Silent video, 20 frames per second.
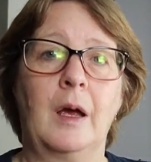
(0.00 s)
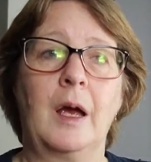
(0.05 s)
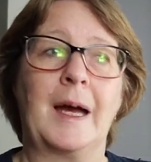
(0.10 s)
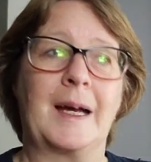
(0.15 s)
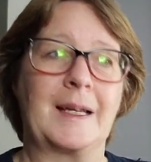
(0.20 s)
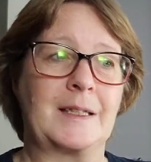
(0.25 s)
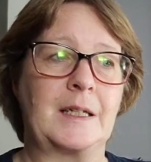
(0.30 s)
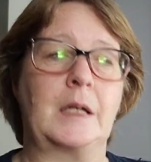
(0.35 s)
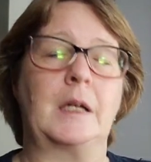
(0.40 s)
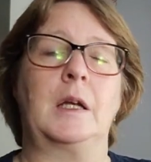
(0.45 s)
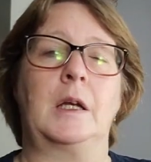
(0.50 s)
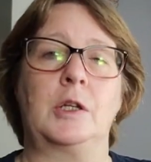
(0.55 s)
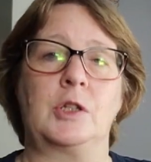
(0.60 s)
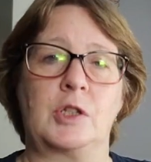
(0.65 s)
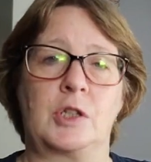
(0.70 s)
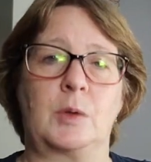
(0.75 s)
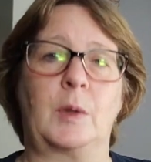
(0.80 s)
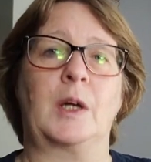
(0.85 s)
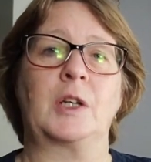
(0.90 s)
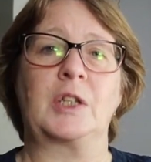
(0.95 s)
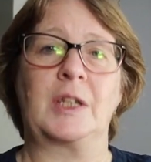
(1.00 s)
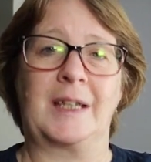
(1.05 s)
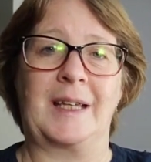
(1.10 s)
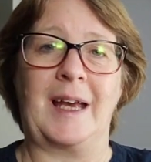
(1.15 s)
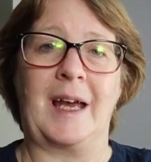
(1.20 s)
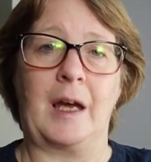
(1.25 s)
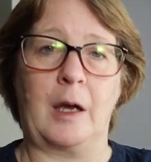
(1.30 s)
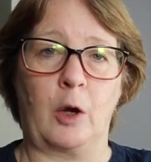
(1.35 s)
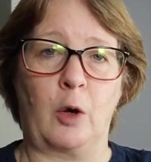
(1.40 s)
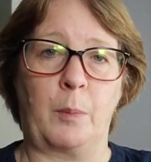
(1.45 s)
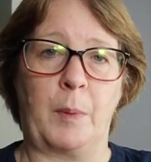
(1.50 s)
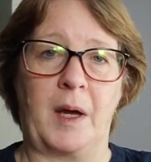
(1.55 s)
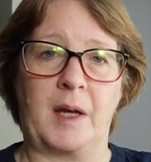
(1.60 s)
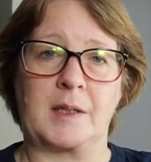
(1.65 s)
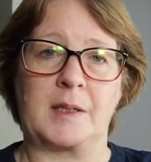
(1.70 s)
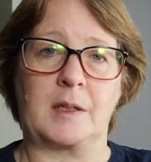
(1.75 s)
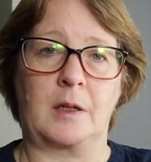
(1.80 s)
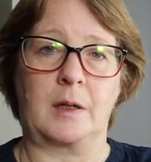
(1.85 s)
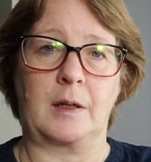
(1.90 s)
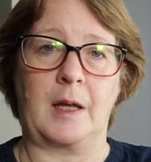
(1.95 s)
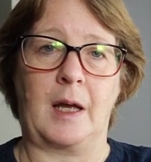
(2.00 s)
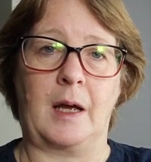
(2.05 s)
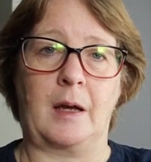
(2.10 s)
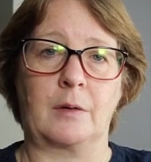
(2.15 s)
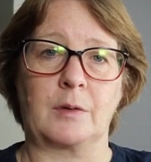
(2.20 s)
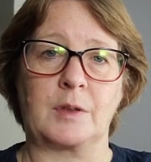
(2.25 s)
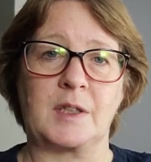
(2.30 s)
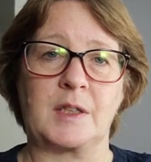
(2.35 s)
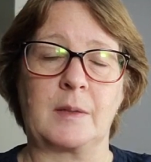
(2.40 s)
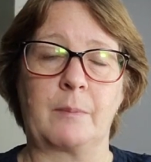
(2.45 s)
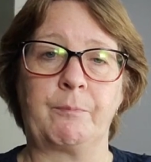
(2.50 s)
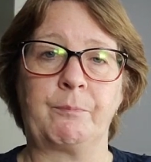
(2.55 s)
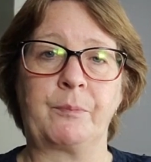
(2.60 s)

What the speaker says: a teenager to actually get help outside the house.